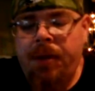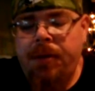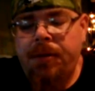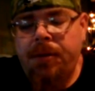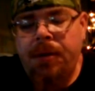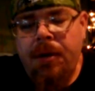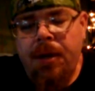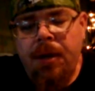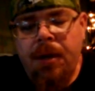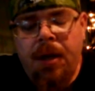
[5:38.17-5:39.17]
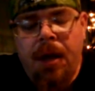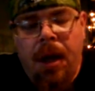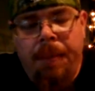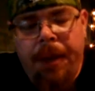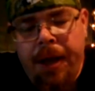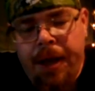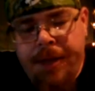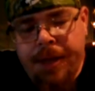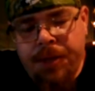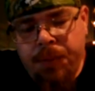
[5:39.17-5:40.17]
I mean, it
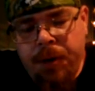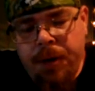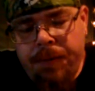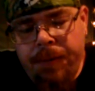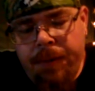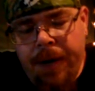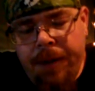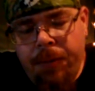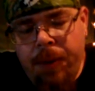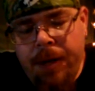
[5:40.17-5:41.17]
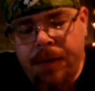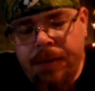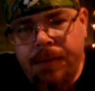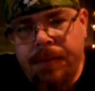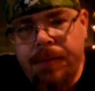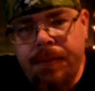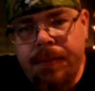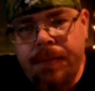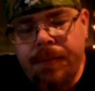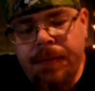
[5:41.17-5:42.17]
does work rather well.
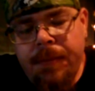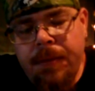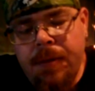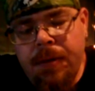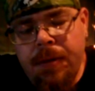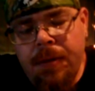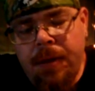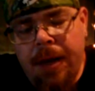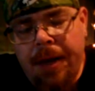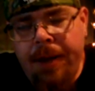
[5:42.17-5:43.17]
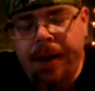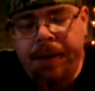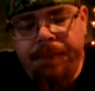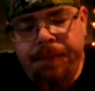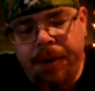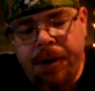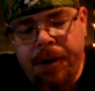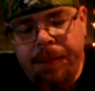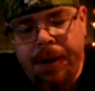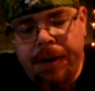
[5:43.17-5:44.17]
Now that I put it on
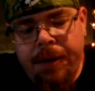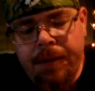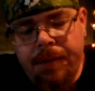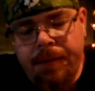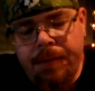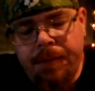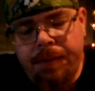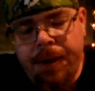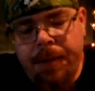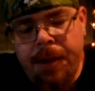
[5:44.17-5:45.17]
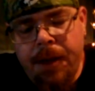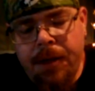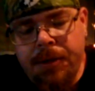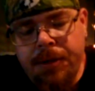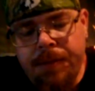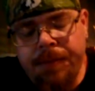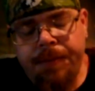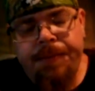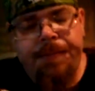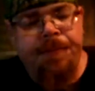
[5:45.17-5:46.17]
a bigger box.
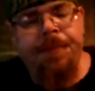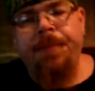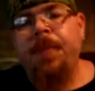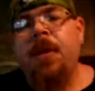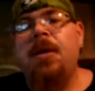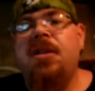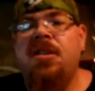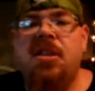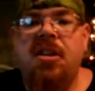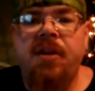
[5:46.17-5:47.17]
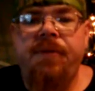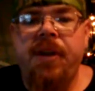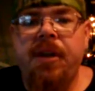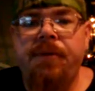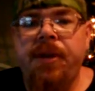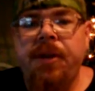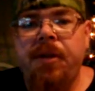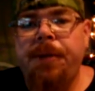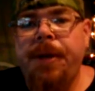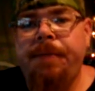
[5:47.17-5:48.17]
Just clean off the end of it a
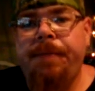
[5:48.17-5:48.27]
little bit.